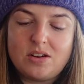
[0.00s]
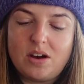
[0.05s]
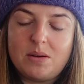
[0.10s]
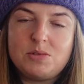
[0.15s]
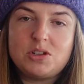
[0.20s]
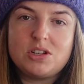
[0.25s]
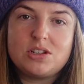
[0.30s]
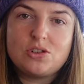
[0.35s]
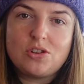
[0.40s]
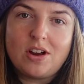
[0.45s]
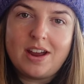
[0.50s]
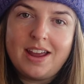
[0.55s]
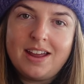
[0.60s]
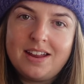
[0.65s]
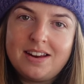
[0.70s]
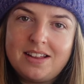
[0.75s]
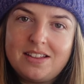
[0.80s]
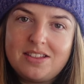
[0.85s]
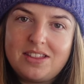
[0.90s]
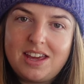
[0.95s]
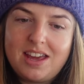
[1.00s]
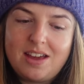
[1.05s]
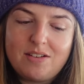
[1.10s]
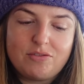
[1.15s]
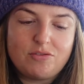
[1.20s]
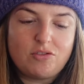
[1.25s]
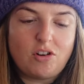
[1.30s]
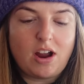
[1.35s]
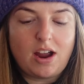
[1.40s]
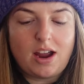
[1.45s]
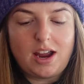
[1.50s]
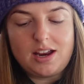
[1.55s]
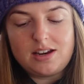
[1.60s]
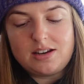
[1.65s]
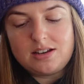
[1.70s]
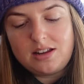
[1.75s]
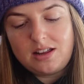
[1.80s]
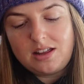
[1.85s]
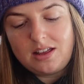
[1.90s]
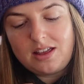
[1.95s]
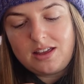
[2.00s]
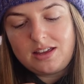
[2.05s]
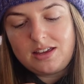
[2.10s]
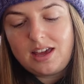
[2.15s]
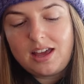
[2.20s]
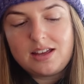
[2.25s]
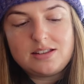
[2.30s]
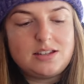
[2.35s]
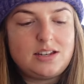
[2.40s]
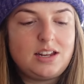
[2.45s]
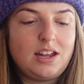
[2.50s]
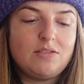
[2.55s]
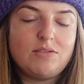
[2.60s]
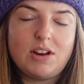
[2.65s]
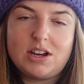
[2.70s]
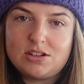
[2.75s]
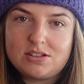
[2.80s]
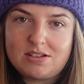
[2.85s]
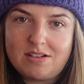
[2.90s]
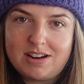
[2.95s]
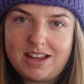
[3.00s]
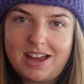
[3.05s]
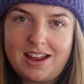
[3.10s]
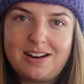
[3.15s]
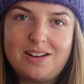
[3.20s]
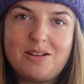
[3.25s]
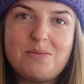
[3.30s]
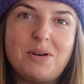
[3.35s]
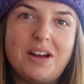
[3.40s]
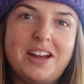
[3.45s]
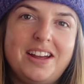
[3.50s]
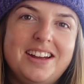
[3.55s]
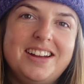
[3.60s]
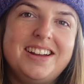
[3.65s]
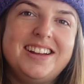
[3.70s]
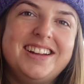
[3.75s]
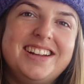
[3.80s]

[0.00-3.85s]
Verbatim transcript: so I'm just trying the fried tested it. Rachel's already had a little bite